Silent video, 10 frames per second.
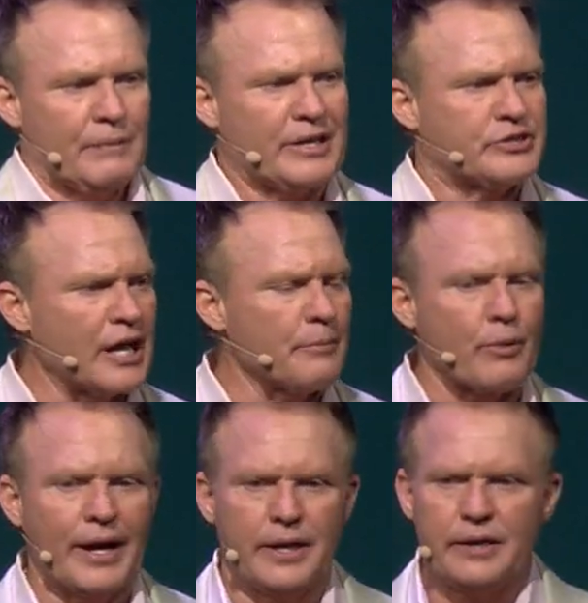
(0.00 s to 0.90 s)
they
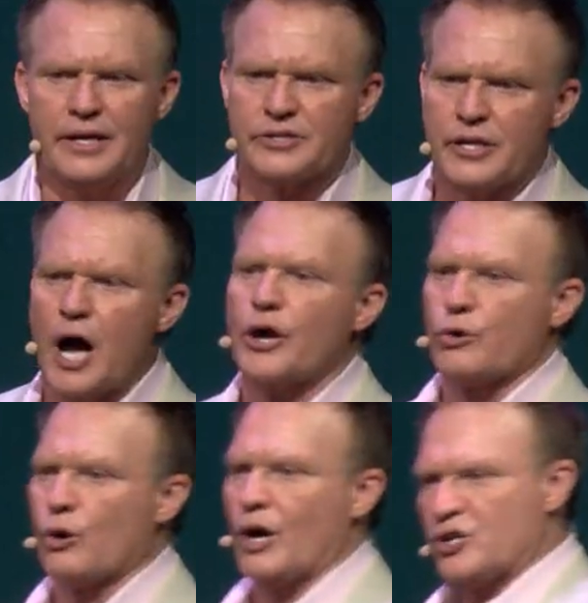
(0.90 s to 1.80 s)
celebrated his
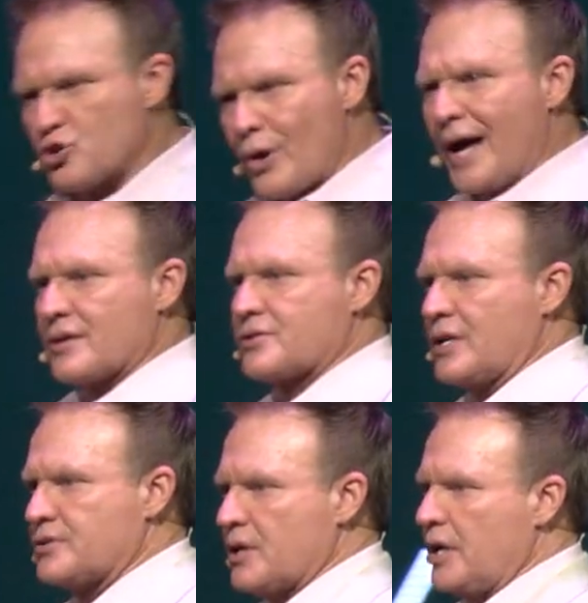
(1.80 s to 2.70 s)
inaugural address,
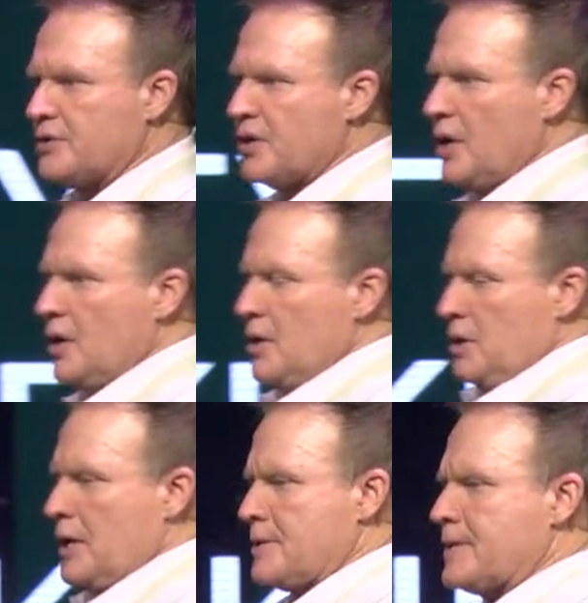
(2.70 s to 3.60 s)

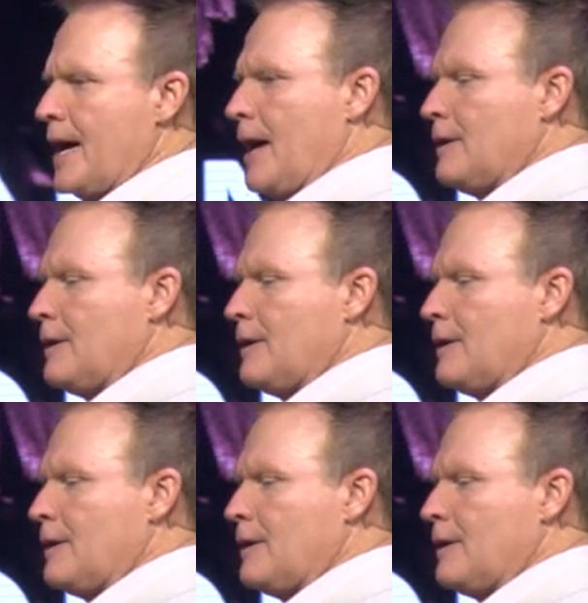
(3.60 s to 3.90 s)
his